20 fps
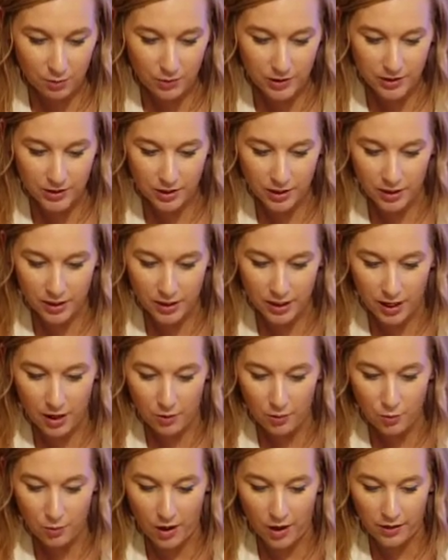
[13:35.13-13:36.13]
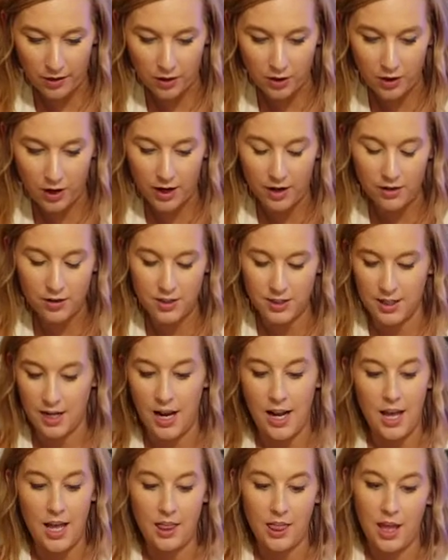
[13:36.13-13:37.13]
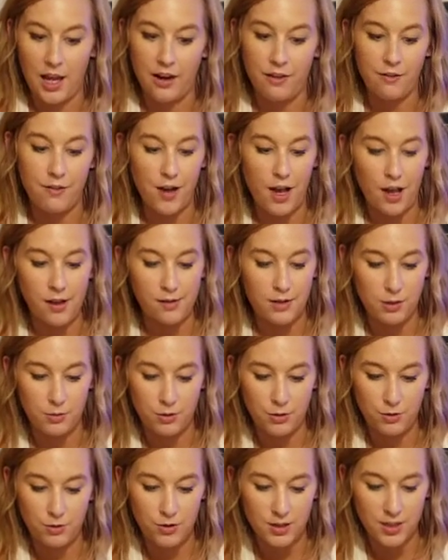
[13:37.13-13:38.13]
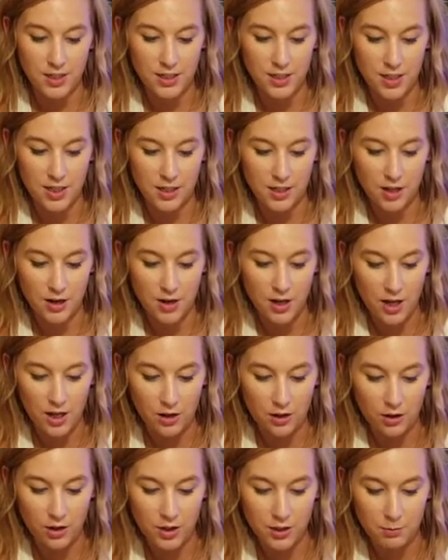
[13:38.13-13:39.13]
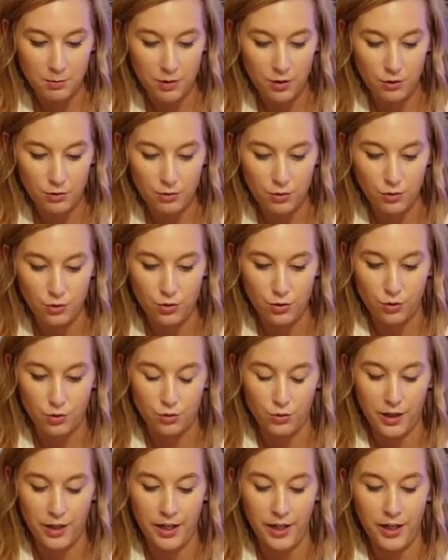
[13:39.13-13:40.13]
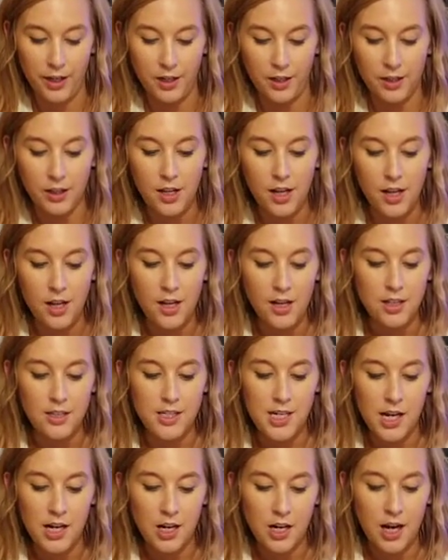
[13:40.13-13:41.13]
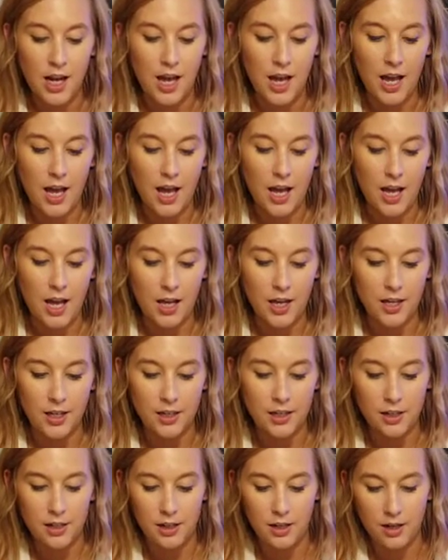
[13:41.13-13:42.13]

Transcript: We started out Weatherground, and I had like 5 spoons, and Danielle had all this beautiful jewelry, and Tara had